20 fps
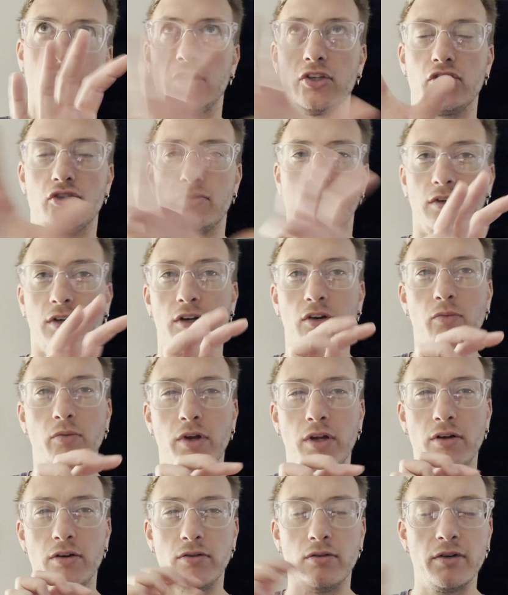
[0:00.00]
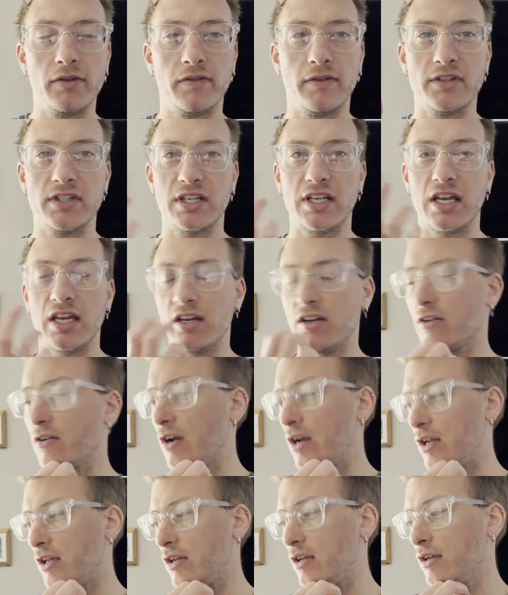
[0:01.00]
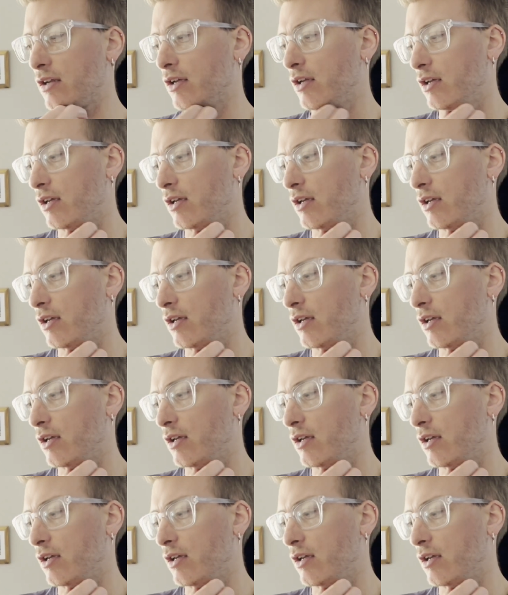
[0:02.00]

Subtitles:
the screen can wiggle if it's like integrated.